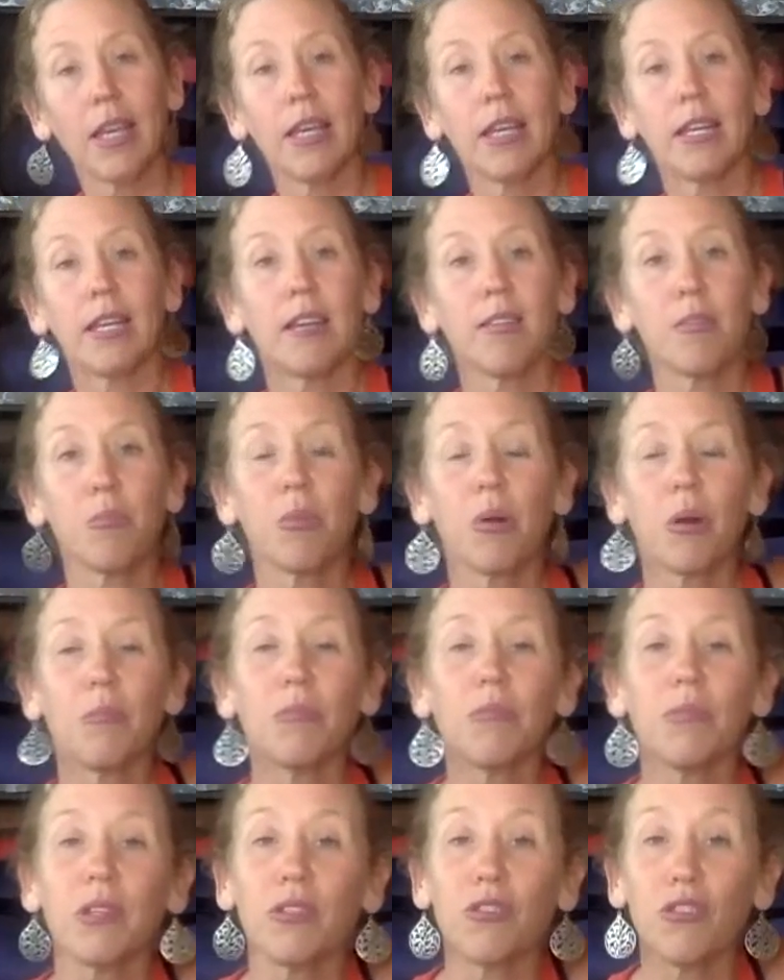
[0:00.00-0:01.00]
Now, the problem
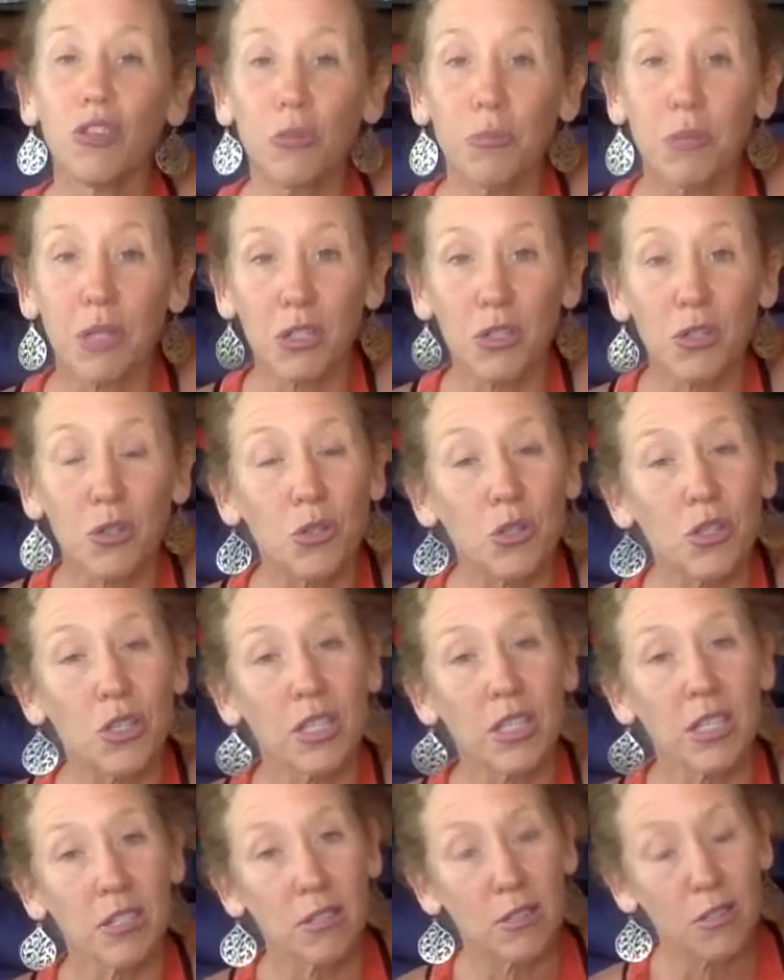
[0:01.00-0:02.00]
with too much
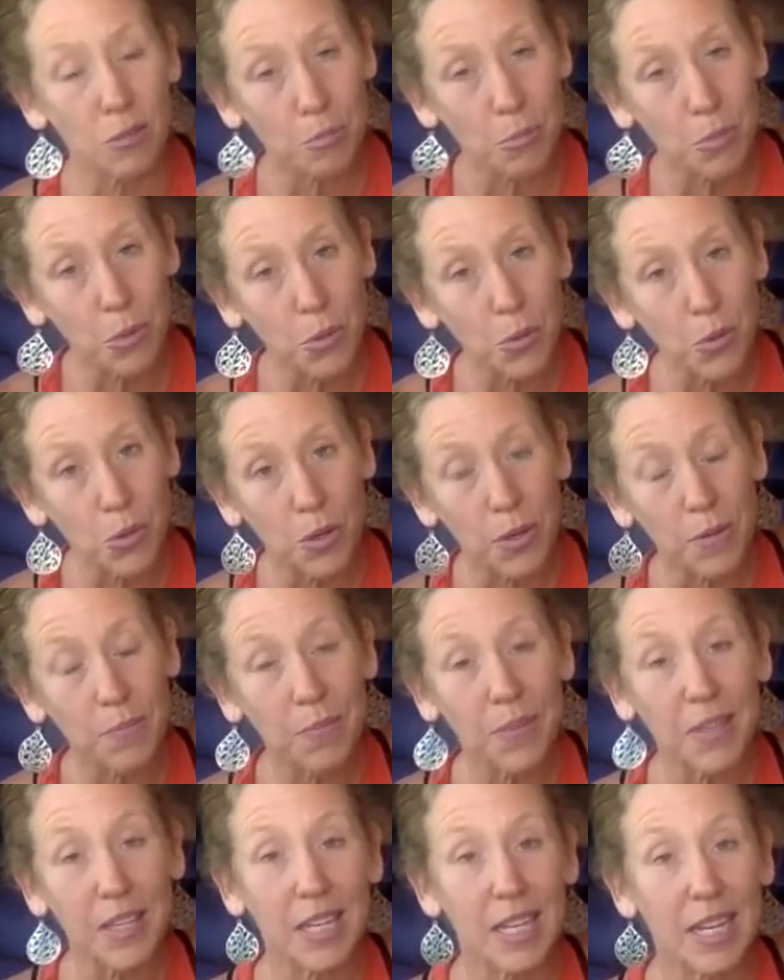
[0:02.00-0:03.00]
cushioning and support
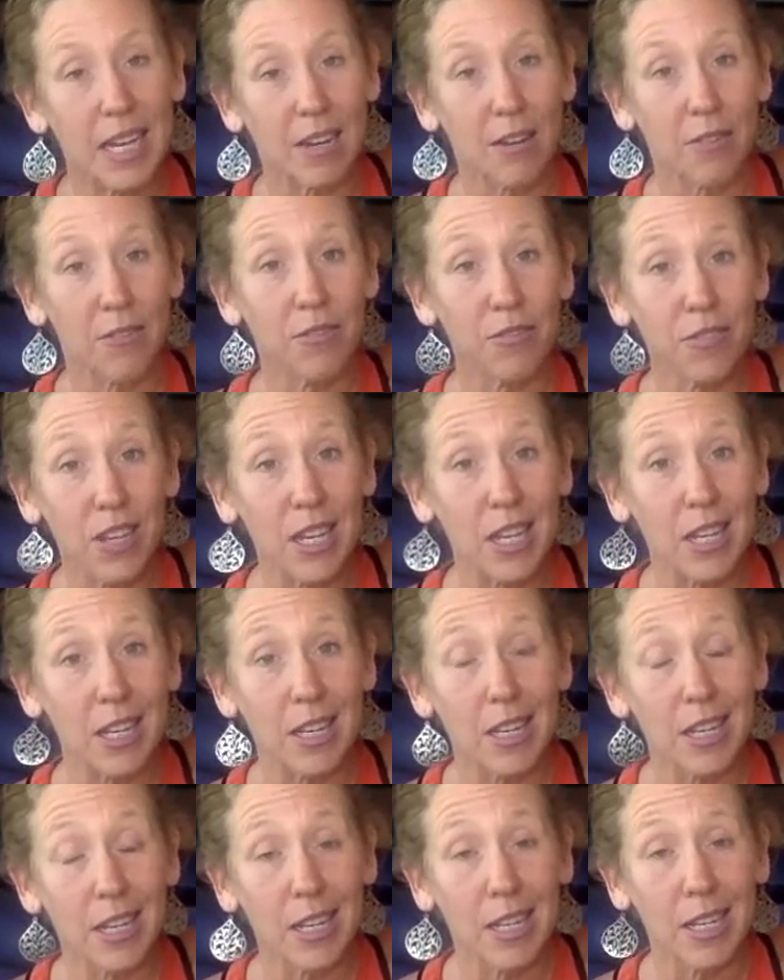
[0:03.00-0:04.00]
in our feet
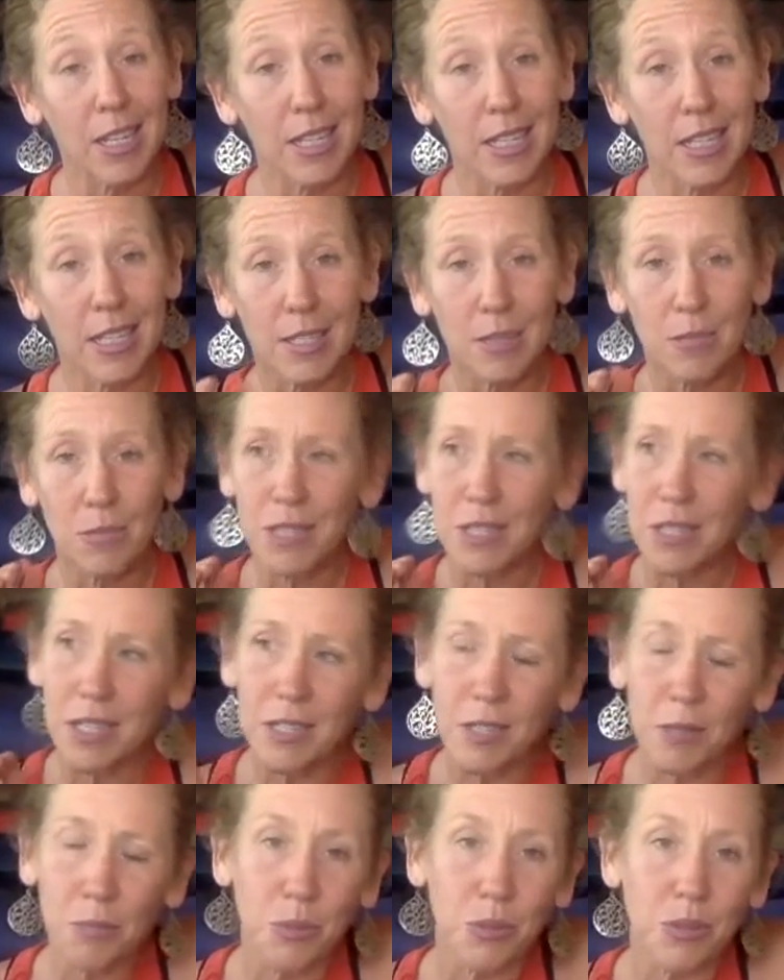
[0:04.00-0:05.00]
is that we tend
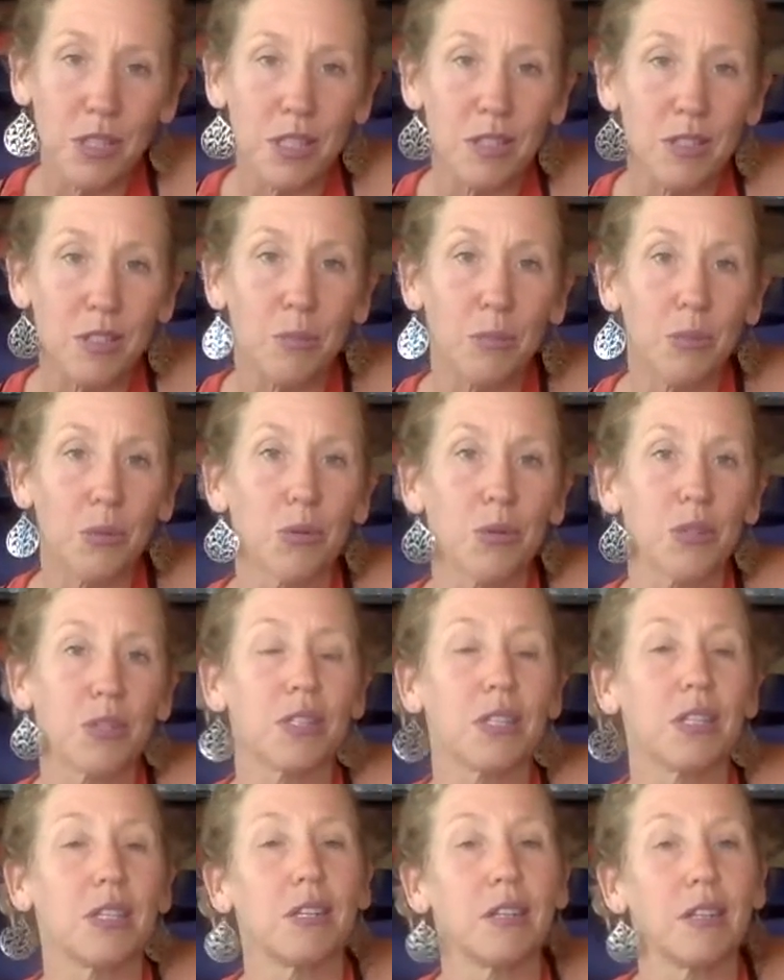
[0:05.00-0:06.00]
to put these supports
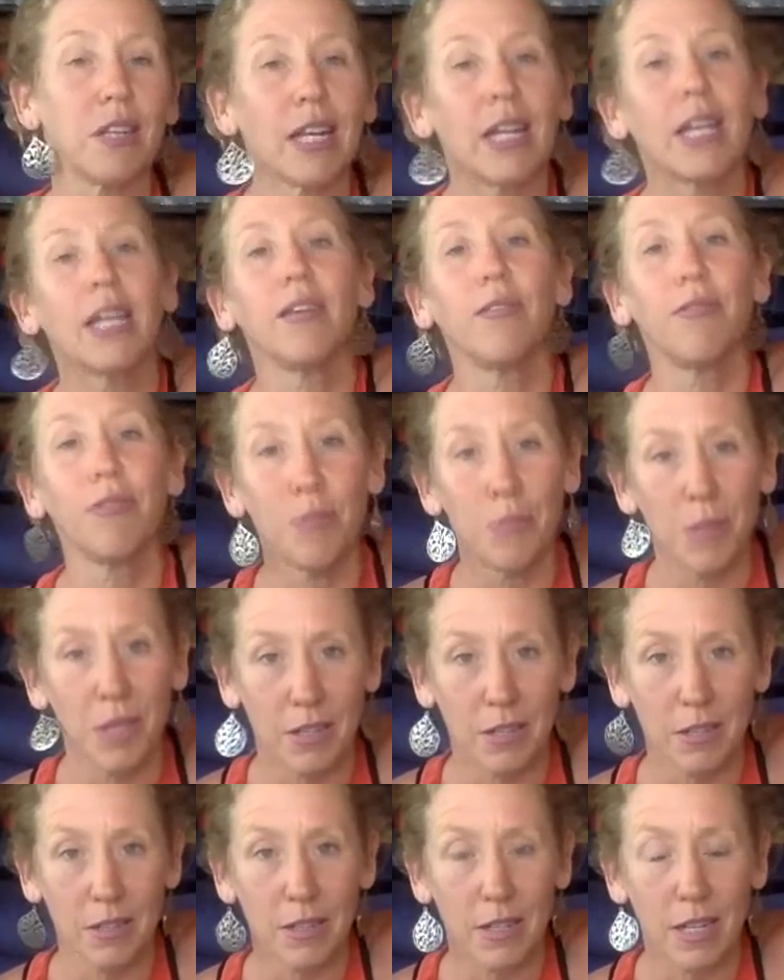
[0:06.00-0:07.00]
in and leave them
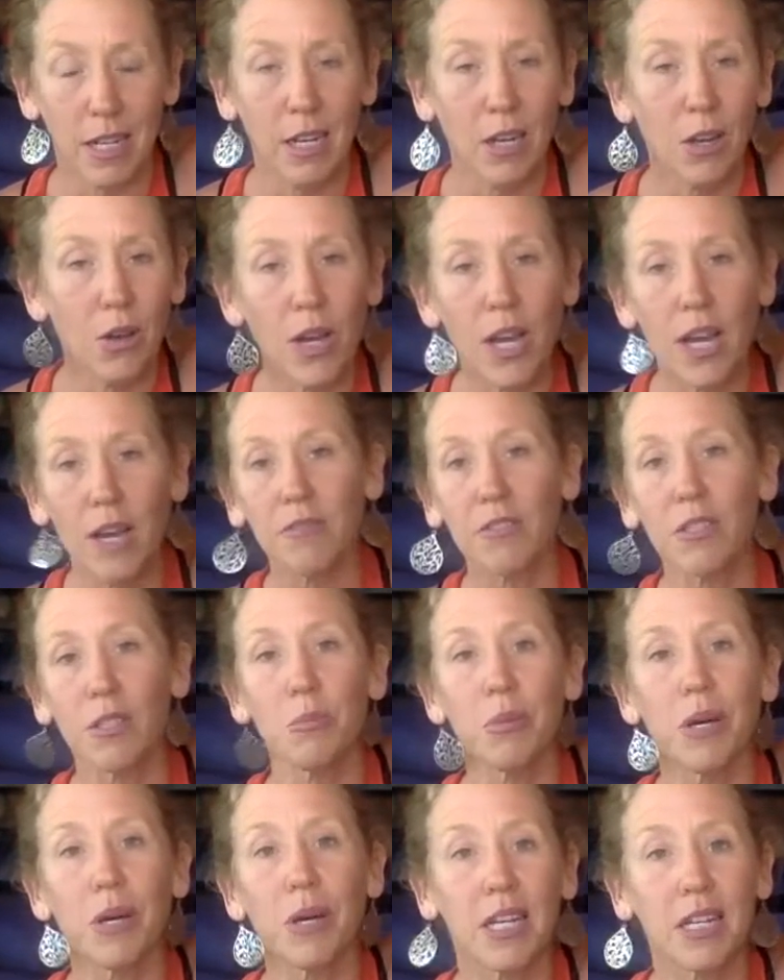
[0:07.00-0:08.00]
in. And long after the
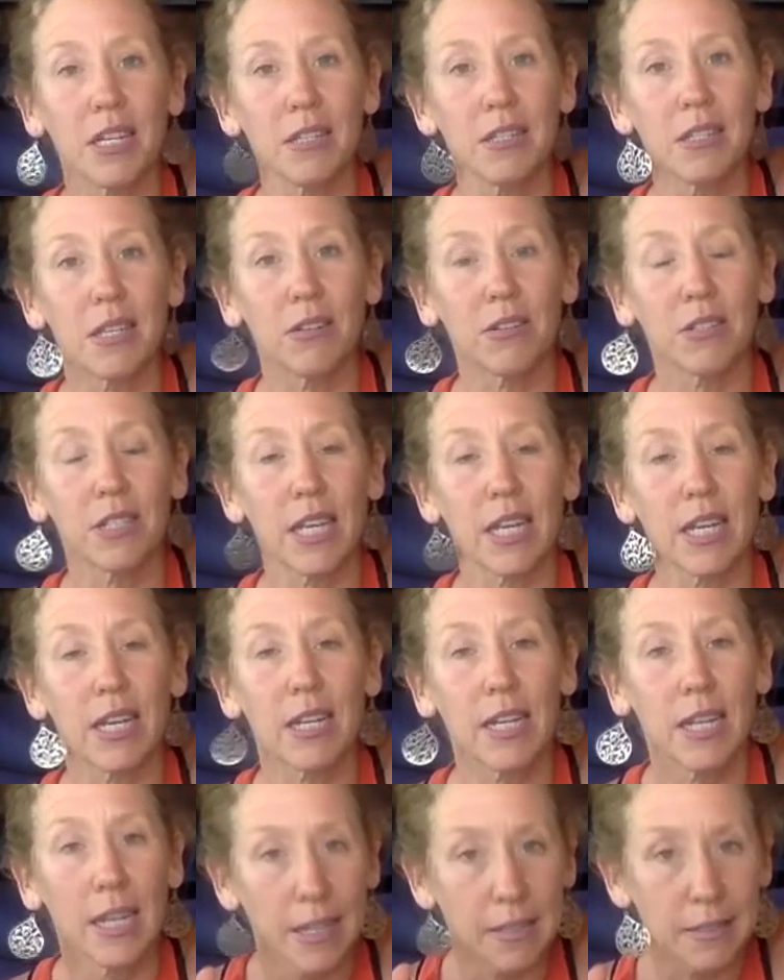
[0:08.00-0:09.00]
pain has settled down,
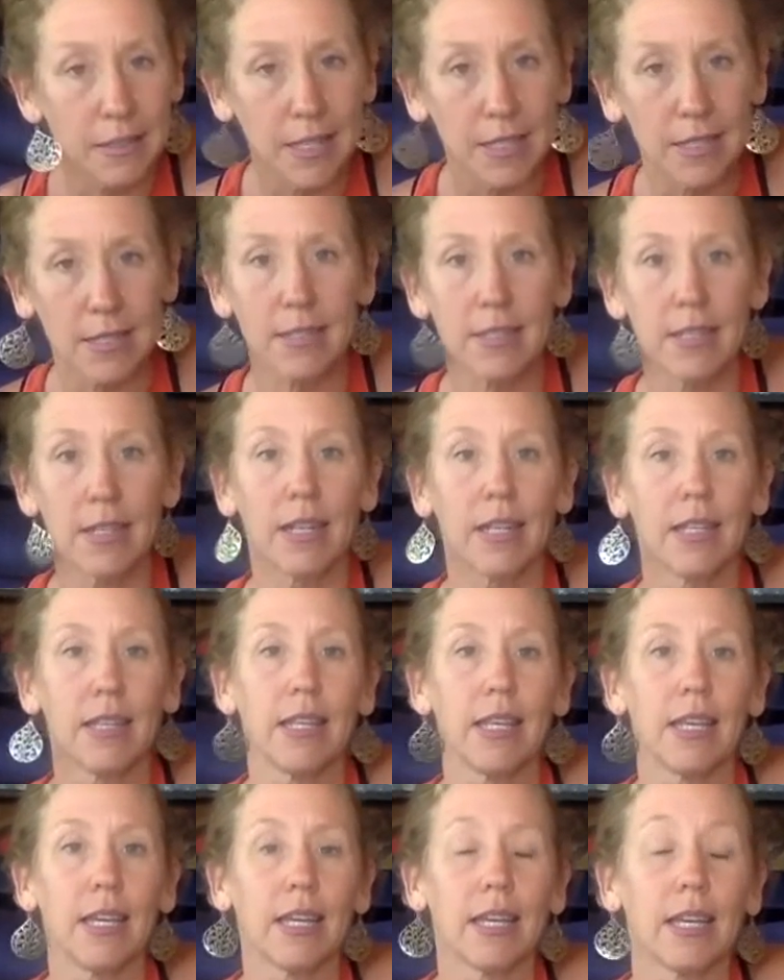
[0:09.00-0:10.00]
they're still in
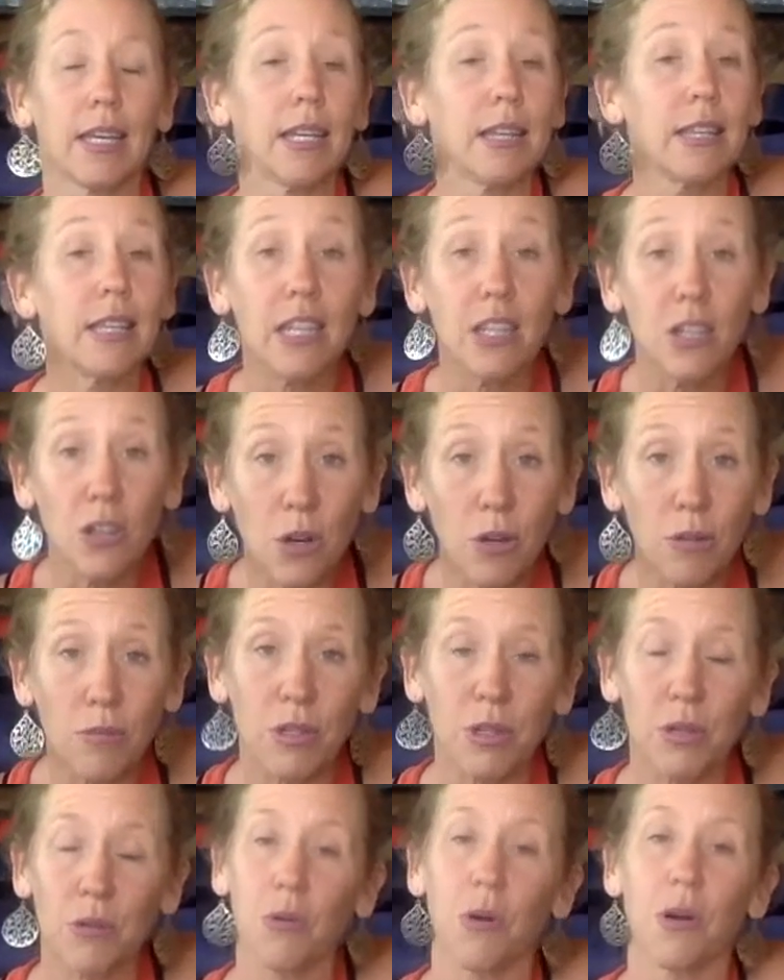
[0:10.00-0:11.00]
there and they're not
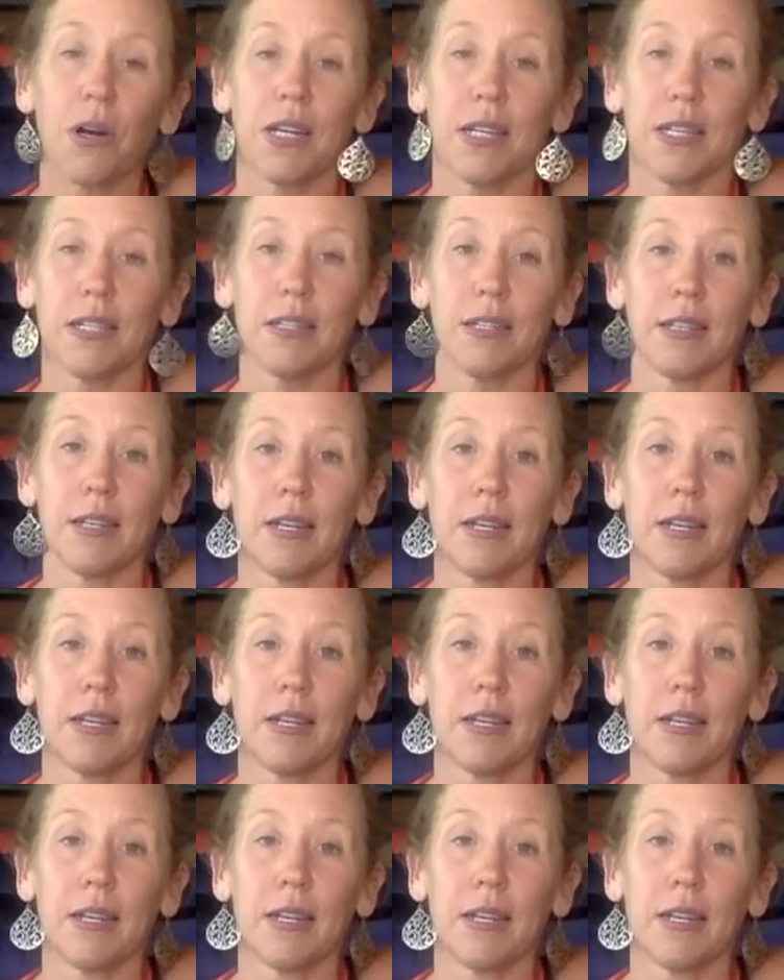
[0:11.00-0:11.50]
required.